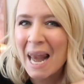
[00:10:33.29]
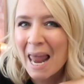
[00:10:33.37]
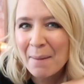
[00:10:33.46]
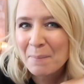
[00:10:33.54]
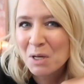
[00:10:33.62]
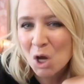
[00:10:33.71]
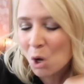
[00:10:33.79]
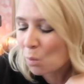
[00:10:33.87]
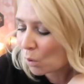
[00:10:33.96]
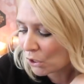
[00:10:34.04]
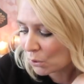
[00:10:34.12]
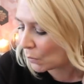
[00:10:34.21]
Let me know
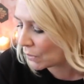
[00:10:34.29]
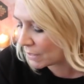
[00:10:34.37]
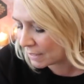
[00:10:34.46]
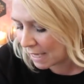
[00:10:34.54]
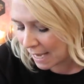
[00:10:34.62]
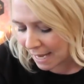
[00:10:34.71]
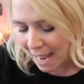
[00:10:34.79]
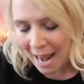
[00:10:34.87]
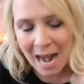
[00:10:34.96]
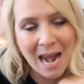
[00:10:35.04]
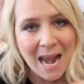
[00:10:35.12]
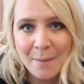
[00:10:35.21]
what you want to see.
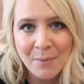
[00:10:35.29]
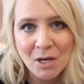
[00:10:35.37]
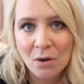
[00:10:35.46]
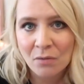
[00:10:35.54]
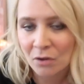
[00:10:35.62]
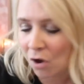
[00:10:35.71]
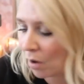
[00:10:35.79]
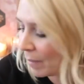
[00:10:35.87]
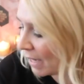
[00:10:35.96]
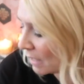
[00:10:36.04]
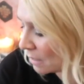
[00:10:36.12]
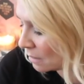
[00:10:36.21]
Let me know in the
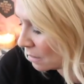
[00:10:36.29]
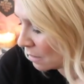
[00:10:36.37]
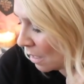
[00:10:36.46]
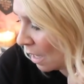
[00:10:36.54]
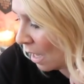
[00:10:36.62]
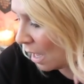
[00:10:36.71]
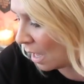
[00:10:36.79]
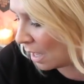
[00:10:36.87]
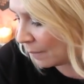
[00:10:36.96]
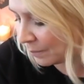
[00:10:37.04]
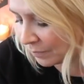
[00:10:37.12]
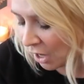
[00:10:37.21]
comments.
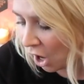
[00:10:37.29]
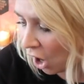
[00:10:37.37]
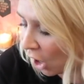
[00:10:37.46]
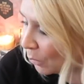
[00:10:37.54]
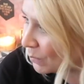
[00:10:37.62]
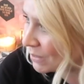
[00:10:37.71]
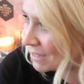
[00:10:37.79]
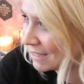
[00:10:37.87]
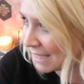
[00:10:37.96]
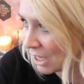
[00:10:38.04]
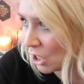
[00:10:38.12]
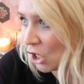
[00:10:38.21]
I will
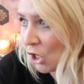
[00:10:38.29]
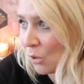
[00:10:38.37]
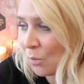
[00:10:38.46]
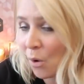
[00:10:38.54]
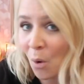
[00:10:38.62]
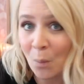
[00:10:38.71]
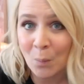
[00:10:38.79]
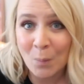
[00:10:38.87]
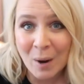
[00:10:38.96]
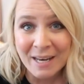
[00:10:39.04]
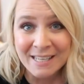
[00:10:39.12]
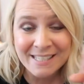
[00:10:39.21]
see you
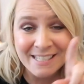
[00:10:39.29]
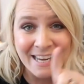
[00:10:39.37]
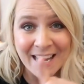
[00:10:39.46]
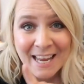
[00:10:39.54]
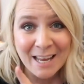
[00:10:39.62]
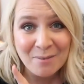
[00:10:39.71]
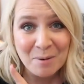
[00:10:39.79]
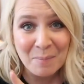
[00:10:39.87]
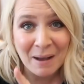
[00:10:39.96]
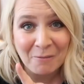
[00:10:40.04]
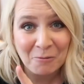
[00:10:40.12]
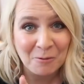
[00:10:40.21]
Wednesday. We're
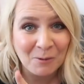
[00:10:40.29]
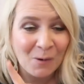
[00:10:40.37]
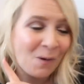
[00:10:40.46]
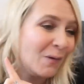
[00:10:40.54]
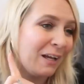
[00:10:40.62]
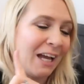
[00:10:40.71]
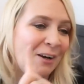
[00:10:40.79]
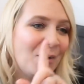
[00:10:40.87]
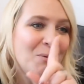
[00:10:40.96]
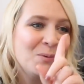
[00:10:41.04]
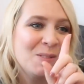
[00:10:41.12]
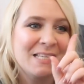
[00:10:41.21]
back for a vlog, and
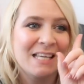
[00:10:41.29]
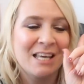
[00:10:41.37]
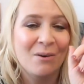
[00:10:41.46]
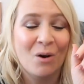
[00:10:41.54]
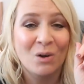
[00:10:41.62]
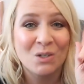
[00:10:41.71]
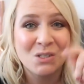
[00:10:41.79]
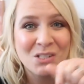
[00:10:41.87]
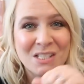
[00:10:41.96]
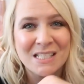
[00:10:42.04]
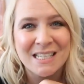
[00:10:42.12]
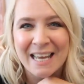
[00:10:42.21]
I will see you on
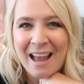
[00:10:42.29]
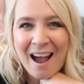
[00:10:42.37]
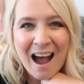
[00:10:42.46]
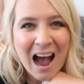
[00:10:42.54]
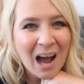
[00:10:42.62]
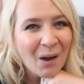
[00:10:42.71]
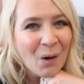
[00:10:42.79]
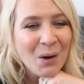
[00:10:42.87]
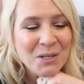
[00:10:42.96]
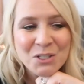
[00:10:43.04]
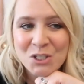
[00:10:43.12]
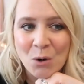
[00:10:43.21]
Sunday. And
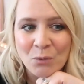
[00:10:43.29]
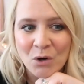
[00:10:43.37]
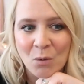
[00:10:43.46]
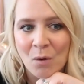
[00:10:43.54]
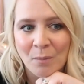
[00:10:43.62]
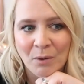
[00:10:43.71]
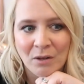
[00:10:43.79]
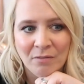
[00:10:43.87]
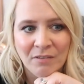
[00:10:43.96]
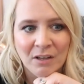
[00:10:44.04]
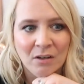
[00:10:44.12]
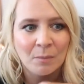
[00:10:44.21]
I don't know what I'm going
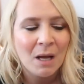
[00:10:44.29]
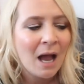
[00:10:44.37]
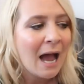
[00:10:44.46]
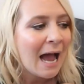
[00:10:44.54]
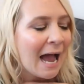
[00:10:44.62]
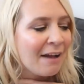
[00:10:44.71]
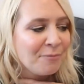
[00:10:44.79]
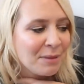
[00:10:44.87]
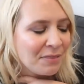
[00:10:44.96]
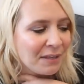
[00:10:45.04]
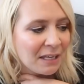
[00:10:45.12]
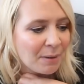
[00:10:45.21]
to film. I have
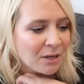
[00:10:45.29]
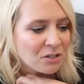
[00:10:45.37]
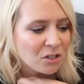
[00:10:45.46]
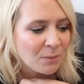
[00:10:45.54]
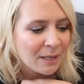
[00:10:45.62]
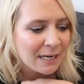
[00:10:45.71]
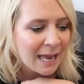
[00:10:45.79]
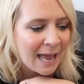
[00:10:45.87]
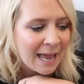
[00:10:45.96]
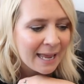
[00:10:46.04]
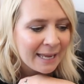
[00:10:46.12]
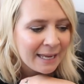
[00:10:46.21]
been thinking about doing
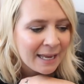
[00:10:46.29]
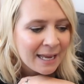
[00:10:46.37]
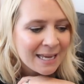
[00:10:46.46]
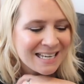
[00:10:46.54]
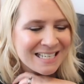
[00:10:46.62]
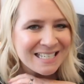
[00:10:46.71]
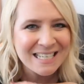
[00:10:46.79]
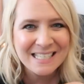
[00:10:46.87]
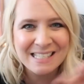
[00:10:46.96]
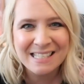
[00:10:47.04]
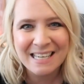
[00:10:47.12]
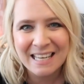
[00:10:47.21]
a
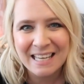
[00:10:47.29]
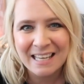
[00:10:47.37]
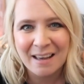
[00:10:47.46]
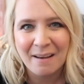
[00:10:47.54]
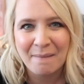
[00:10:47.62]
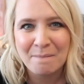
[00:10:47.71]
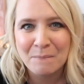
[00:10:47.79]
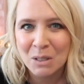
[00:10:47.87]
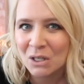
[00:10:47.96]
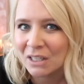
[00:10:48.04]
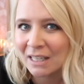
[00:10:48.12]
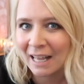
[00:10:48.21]
Disney
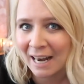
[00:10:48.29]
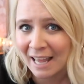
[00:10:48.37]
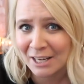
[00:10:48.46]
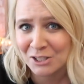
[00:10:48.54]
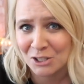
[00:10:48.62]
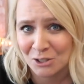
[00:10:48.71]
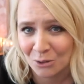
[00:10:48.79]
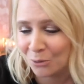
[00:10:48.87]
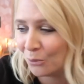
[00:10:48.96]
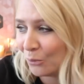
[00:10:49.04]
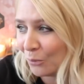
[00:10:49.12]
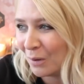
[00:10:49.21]
mug collection
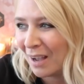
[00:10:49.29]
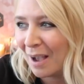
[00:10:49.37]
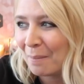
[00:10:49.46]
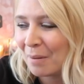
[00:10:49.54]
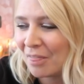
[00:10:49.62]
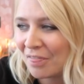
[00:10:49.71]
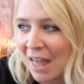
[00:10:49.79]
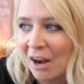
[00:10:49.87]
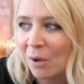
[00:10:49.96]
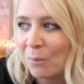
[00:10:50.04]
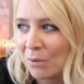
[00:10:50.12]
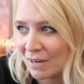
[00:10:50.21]
haul, but then
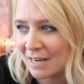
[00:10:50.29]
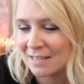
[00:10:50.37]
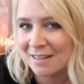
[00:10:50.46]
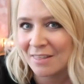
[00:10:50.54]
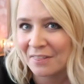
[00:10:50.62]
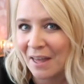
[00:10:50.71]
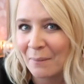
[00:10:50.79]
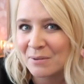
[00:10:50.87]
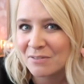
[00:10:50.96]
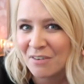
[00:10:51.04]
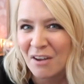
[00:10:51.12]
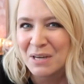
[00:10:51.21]
I worried that that
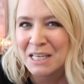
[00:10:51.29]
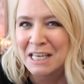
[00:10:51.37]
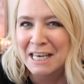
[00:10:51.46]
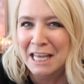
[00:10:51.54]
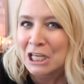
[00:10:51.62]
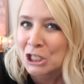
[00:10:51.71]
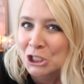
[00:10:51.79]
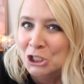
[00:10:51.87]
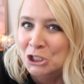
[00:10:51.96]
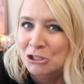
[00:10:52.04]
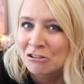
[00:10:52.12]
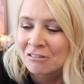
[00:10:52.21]
was very
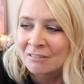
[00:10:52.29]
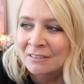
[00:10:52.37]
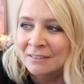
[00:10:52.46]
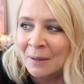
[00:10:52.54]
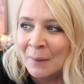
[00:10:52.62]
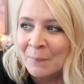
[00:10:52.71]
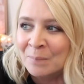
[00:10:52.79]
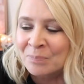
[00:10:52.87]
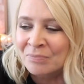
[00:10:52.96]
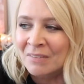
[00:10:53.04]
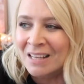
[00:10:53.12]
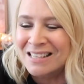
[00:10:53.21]
niche,
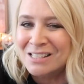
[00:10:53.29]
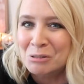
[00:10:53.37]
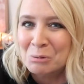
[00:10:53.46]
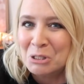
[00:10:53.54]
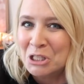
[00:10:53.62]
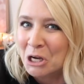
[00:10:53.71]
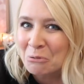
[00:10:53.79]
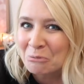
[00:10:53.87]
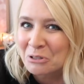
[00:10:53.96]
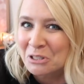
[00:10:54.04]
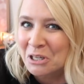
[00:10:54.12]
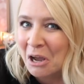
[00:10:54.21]
so I
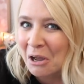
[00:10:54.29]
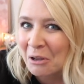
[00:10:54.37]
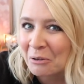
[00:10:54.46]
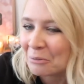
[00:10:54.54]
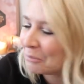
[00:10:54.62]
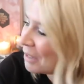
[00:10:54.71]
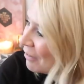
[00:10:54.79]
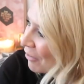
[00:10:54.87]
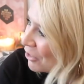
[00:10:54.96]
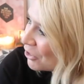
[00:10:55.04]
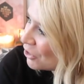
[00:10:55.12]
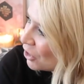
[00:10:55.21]
don't know if
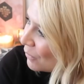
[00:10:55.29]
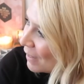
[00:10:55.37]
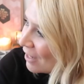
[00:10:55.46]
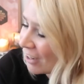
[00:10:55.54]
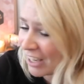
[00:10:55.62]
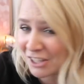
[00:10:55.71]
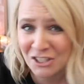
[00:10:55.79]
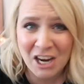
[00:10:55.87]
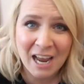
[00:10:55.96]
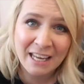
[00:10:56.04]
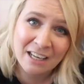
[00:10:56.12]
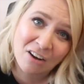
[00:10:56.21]
I should do it like a
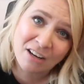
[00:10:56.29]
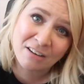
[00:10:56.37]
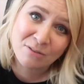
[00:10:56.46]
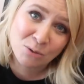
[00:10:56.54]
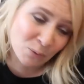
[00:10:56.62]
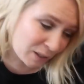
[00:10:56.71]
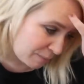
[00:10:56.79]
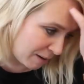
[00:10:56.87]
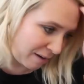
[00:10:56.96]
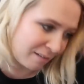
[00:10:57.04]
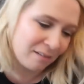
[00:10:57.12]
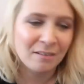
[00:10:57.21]
chatty kind of talking
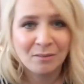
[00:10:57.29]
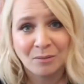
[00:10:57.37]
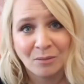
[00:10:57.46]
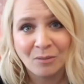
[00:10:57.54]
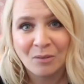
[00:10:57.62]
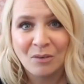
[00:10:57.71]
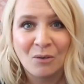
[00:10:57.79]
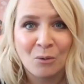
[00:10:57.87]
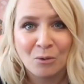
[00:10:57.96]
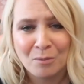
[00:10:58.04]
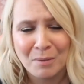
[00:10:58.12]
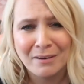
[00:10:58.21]
about
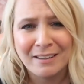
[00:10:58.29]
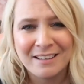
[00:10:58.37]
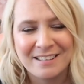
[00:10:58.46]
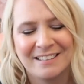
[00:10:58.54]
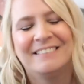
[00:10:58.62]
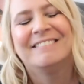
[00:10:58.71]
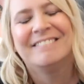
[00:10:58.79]
all the mugs.